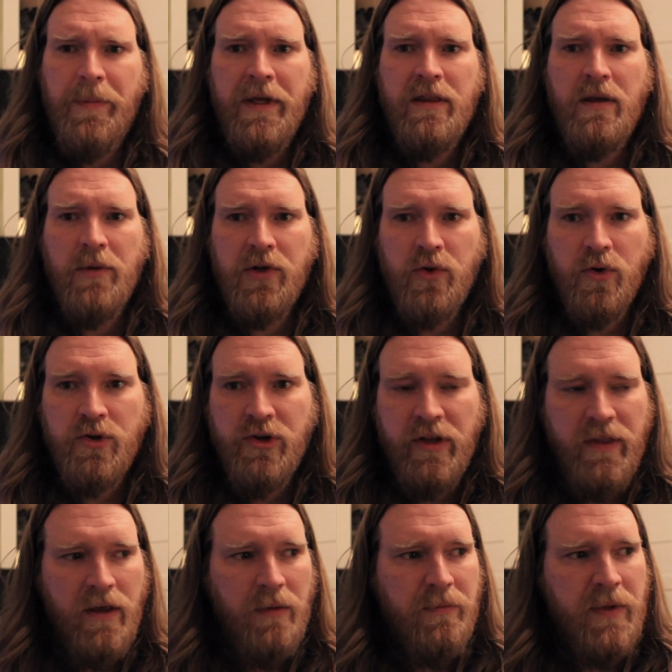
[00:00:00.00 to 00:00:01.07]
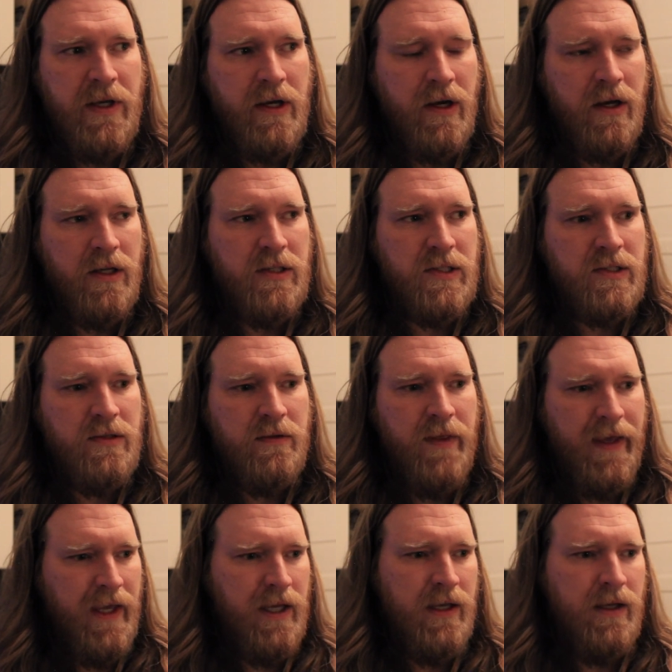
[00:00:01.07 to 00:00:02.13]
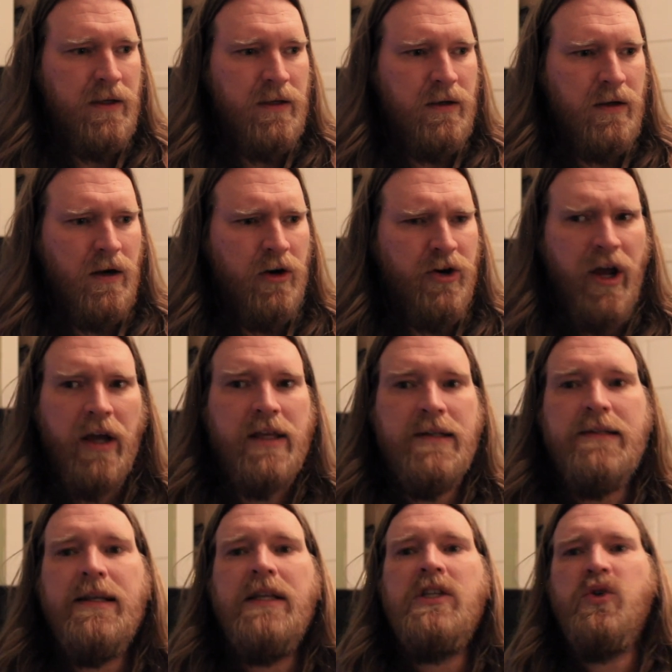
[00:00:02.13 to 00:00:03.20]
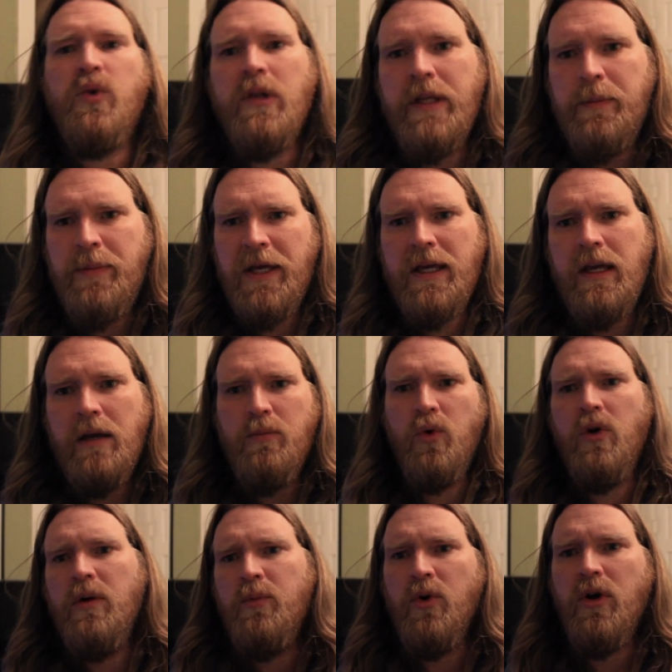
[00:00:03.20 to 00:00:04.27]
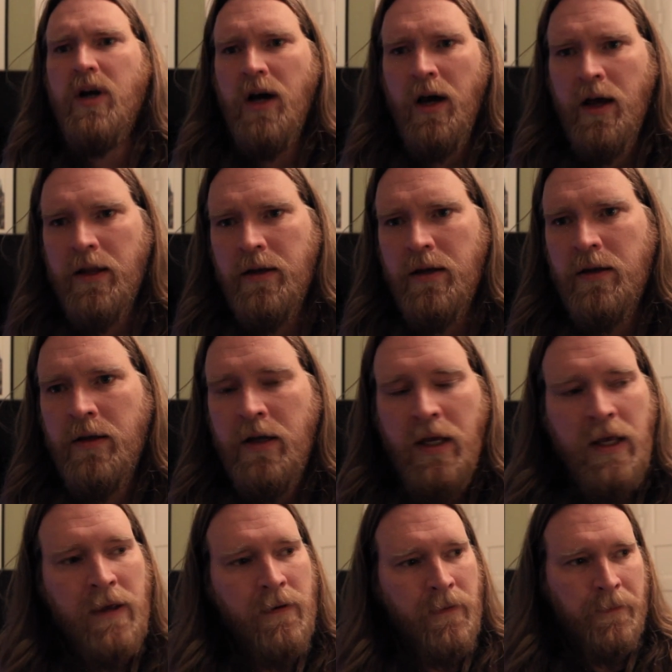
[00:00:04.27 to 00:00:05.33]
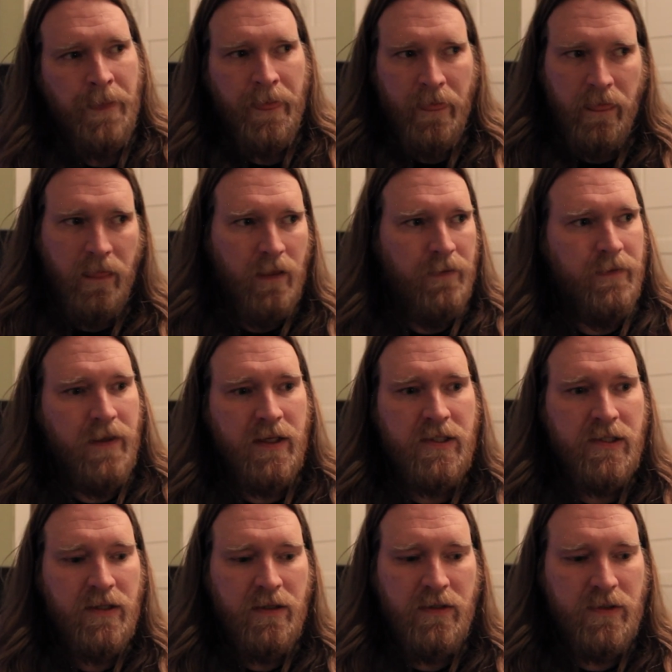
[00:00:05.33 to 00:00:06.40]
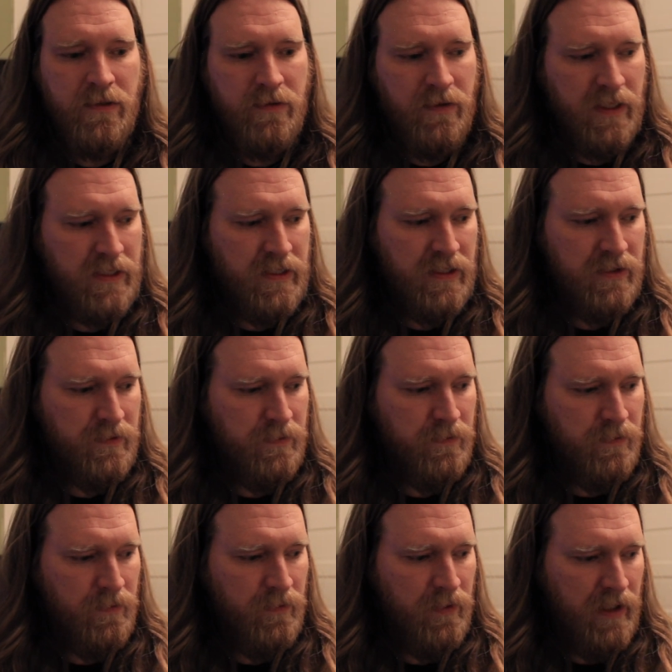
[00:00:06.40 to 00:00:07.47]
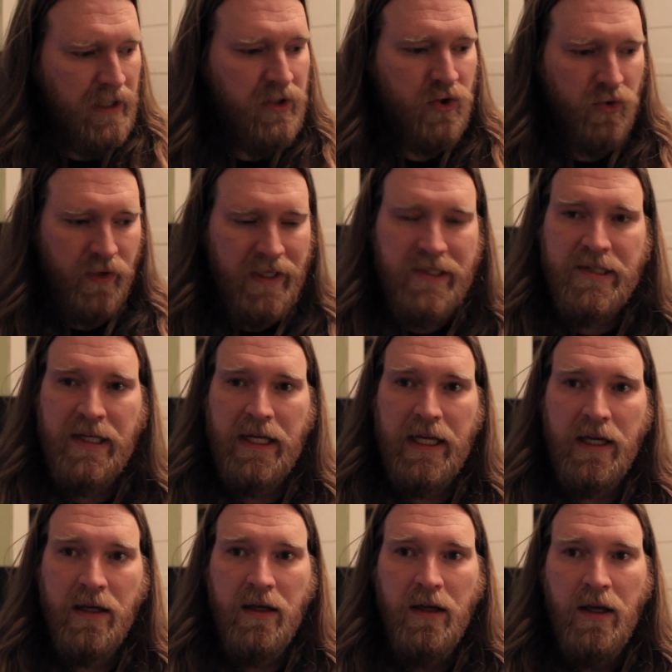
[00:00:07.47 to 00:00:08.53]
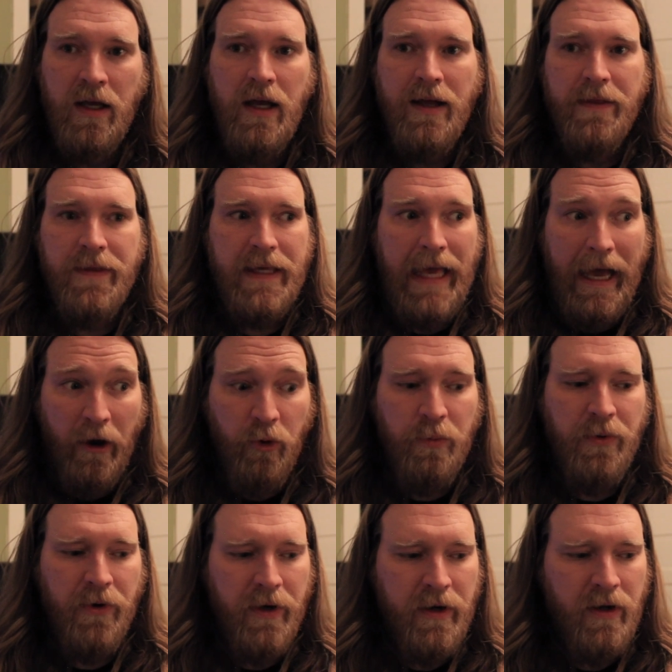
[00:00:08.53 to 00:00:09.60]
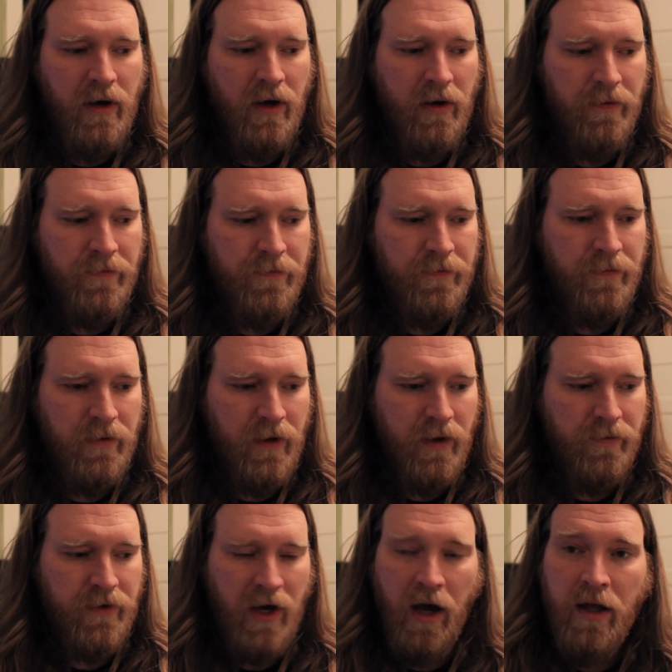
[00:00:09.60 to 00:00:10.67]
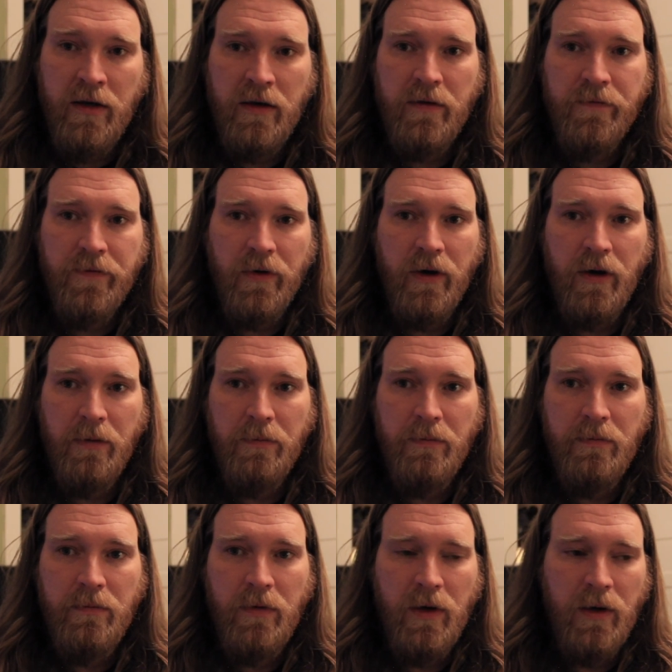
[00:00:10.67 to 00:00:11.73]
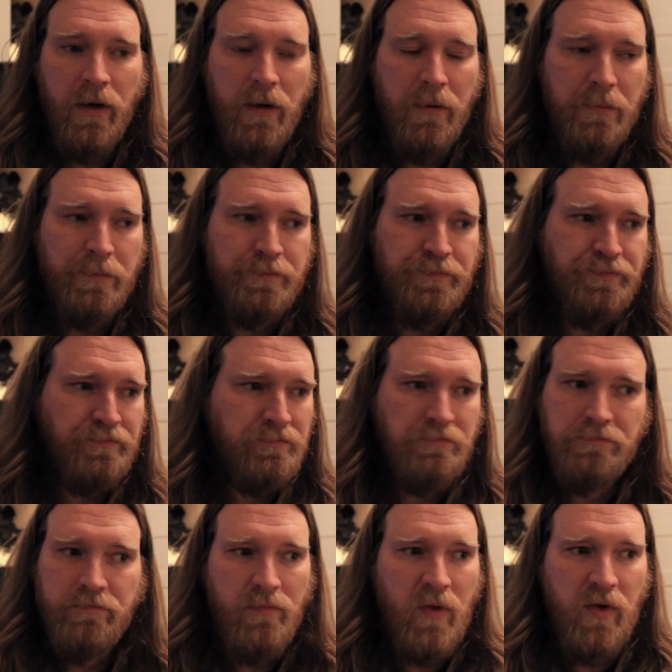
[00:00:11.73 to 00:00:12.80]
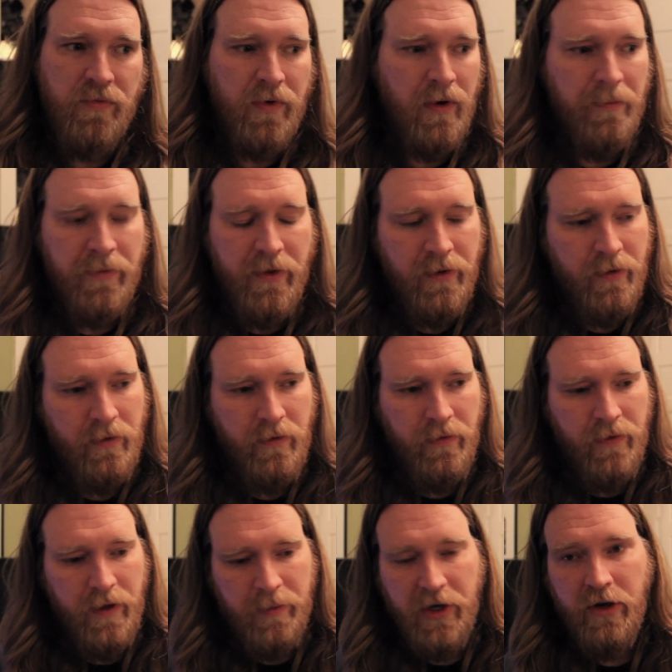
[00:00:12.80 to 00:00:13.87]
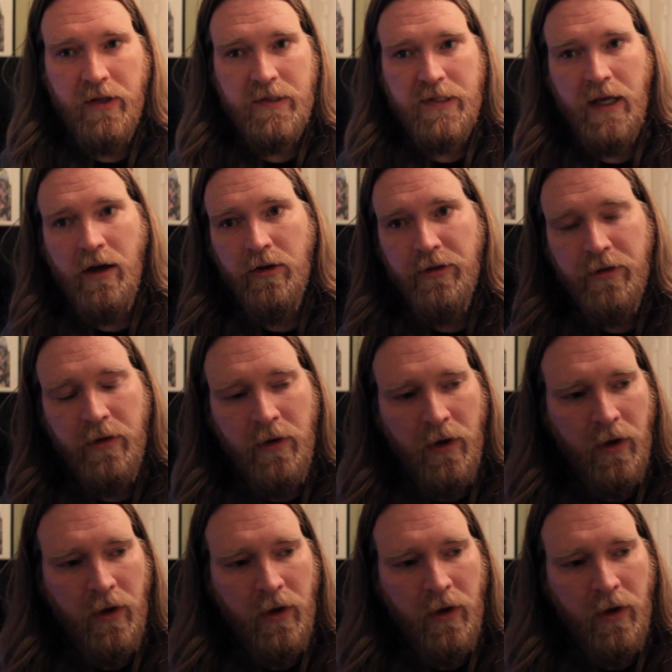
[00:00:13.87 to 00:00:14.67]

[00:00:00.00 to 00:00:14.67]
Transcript: them or torturing them because they are not continually picking more and more cotton. This is increasing the output of cotton from the American South.